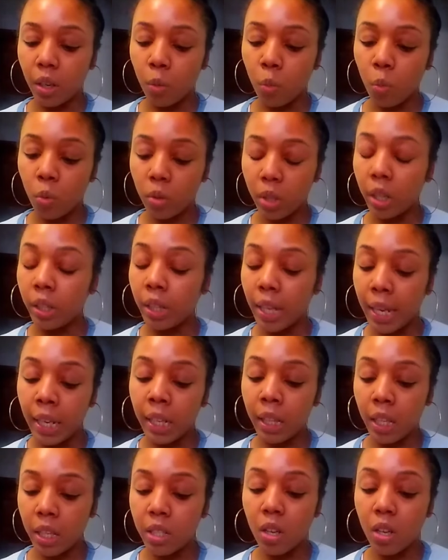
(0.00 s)
But now they
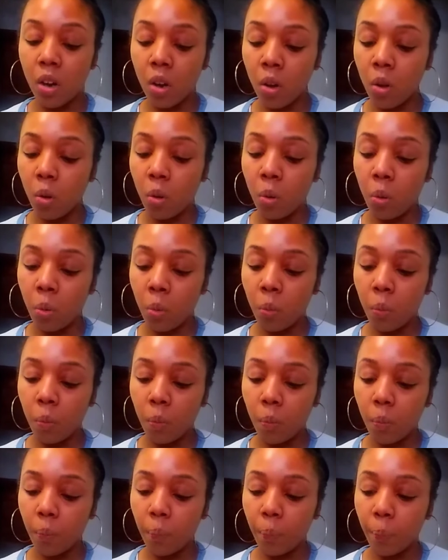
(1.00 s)
want to express their
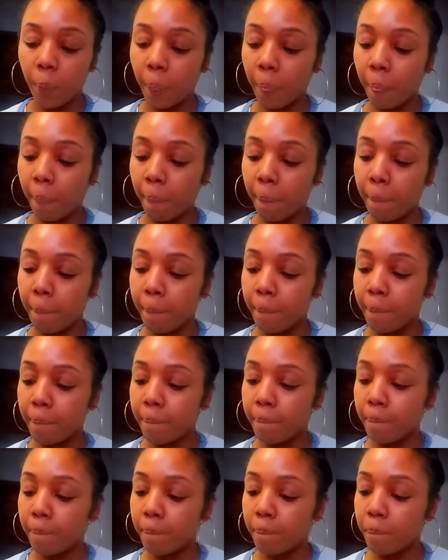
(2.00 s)
emotions towards you. The
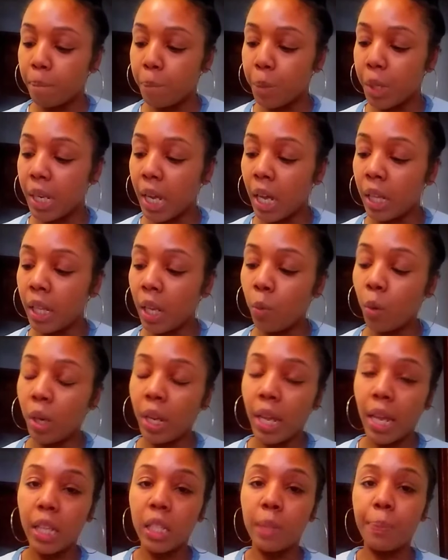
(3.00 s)
question is, I don't know if you
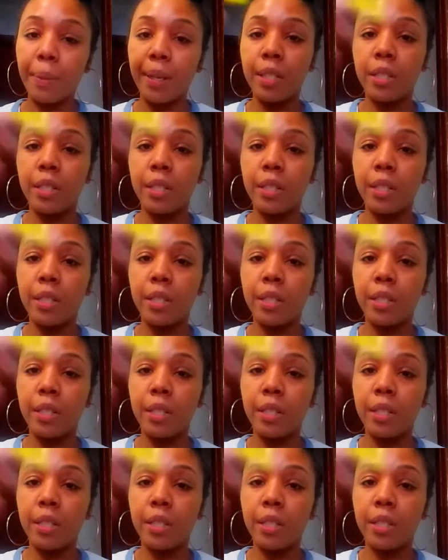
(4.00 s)
want this or